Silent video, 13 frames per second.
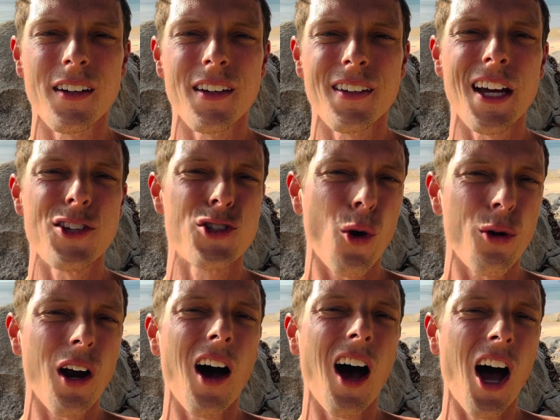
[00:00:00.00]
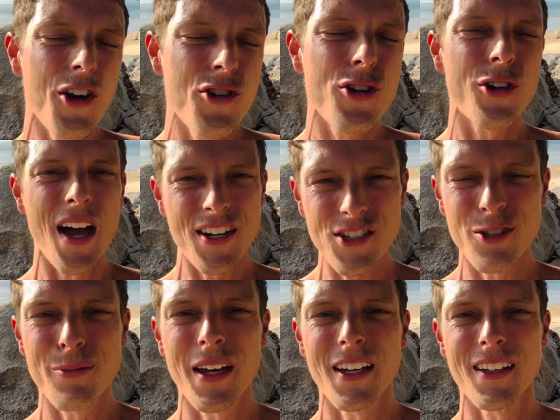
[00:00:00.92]
yet don't
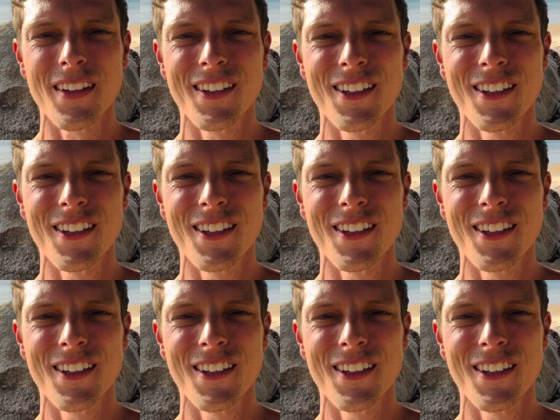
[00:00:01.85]
underestimate